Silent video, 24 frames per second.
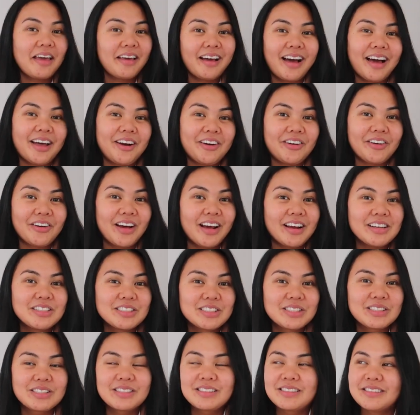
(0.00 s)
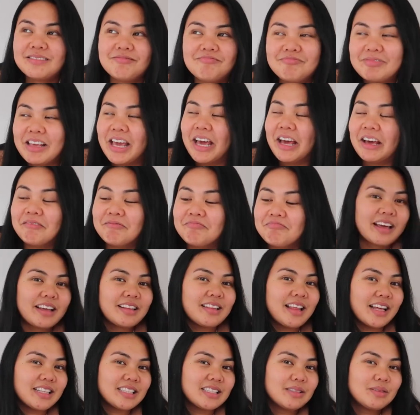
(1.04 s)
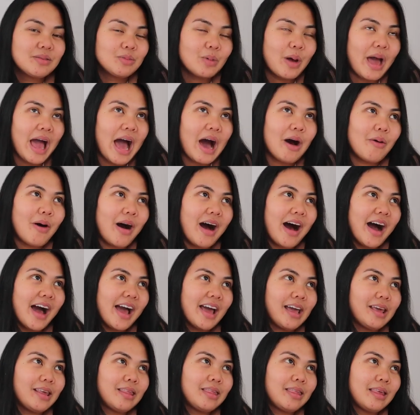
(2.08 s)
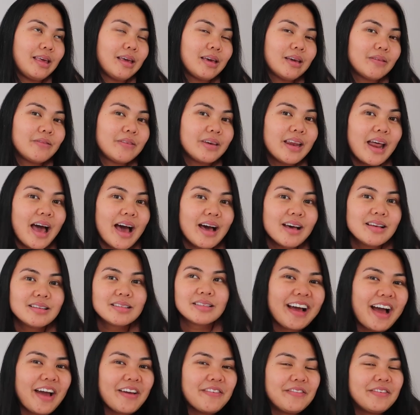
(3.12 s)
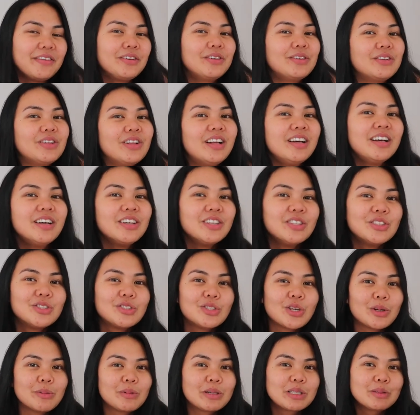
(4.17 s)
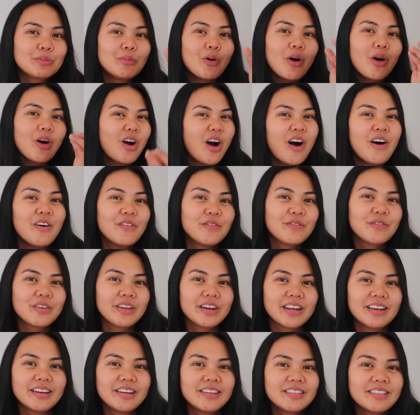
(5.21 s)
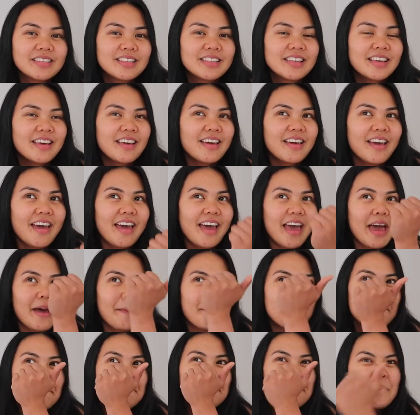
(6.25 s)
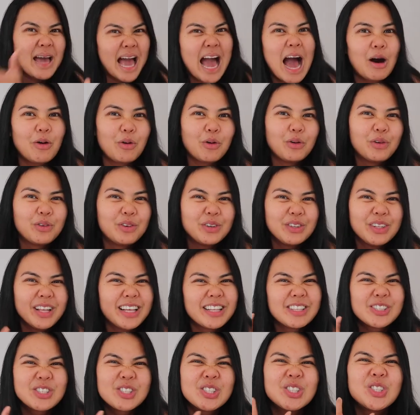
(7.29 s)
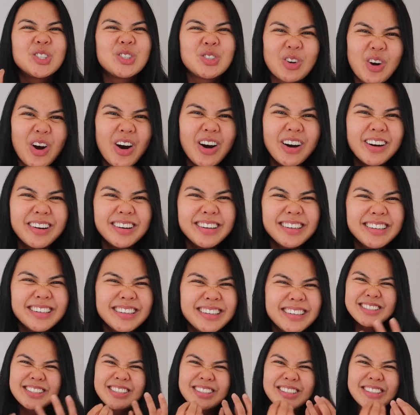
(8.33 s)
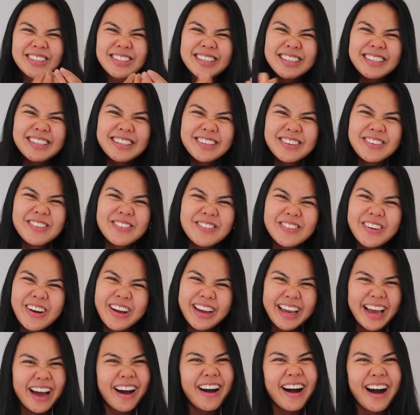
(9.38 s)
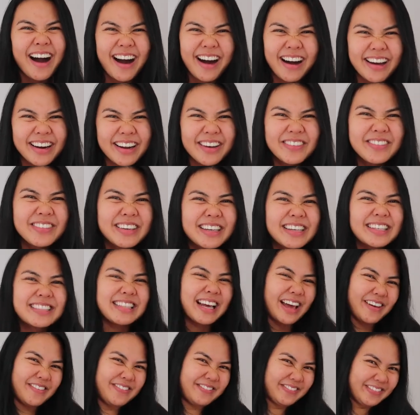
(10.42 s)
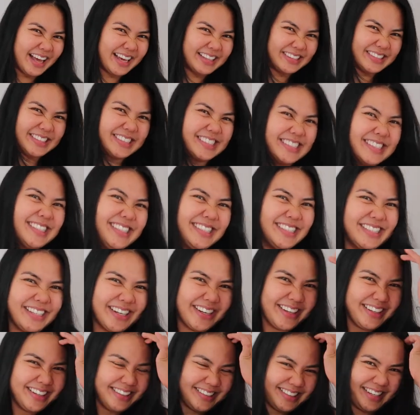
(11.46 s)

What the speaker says: I don't know, I just, yeah, like that's how I think of it as. I feel so much more confident and powerful and strong to work out harder because I look good, you know?